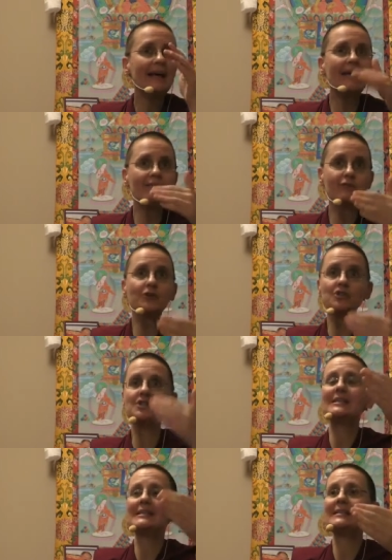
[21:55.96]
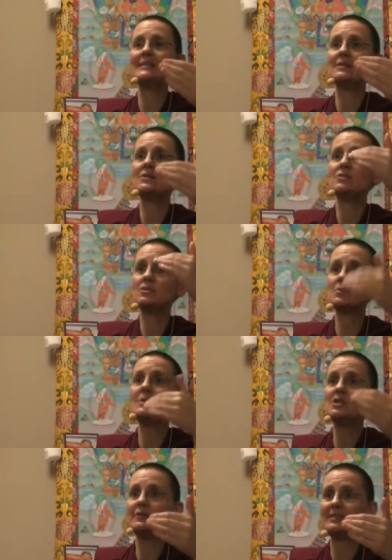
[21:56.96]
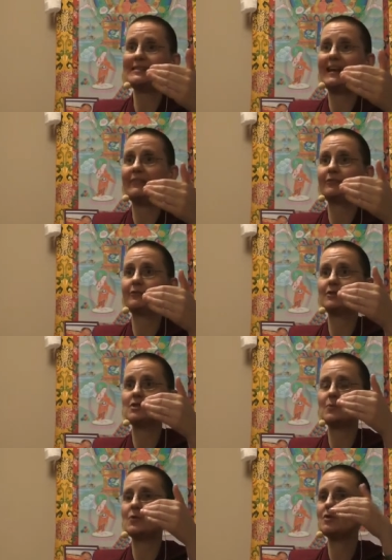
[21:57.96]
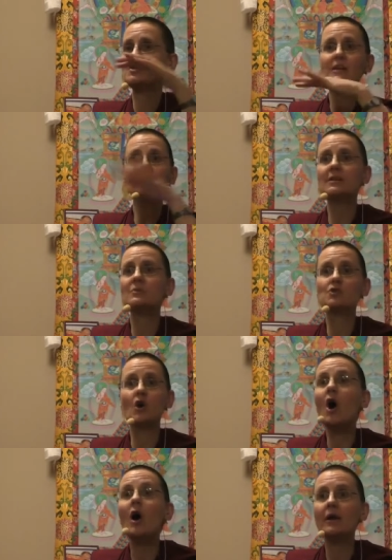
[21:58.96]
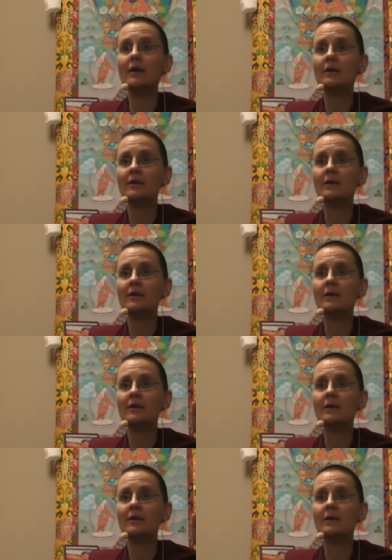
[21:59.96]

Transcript: And fortunately, they didn't switch off his life support because they thought he was gone